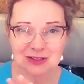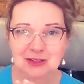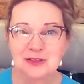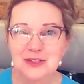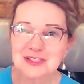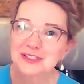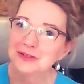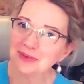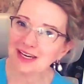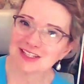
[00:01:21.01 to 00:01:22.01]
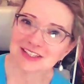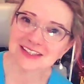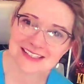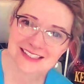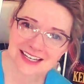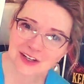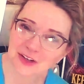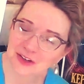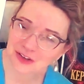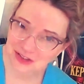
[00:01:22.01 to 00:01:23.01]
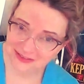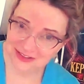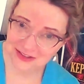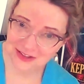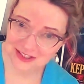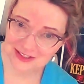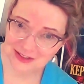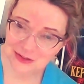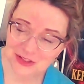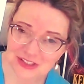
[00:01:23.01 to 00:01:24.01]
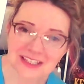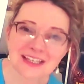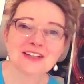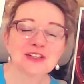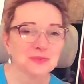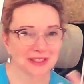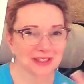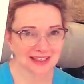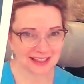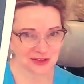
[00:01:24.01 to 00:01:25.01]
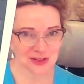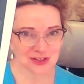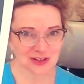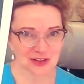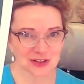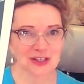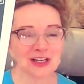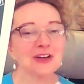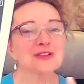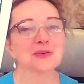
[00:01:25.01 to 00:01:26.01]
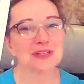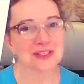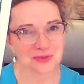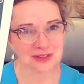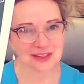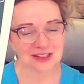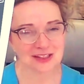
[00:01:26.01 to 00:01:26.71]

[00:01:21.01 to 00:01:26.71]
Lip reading: So just imagine this guy travels across the ocean to meet King George III and also meets with